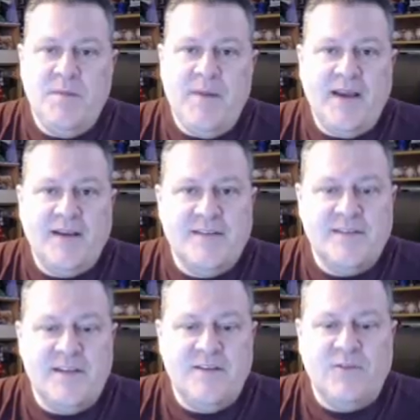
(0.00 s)
back on the
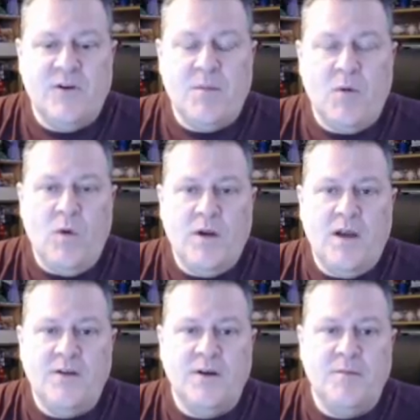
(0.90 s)
scene for number
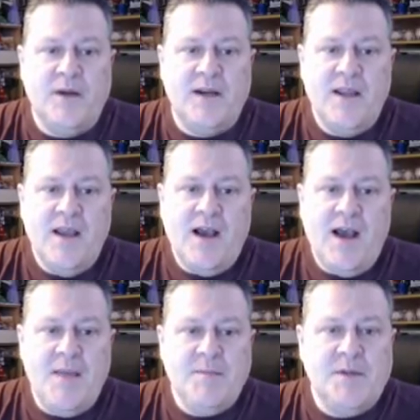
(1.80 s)
100, but
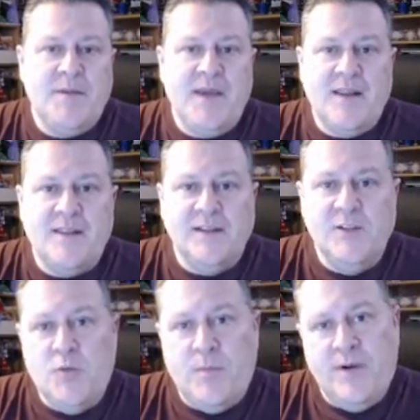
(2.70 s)
I'm going to be out of the
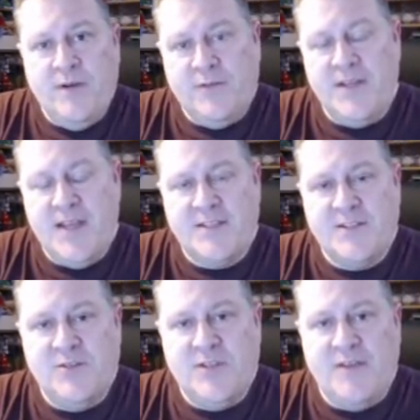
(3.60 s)
loop for the next
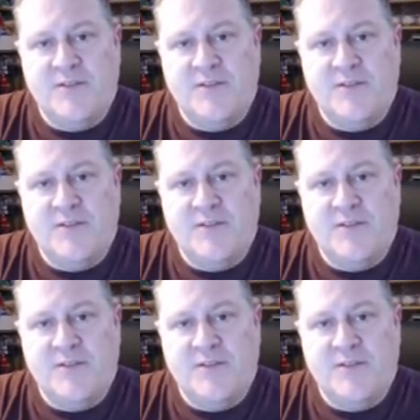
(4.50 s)
two dev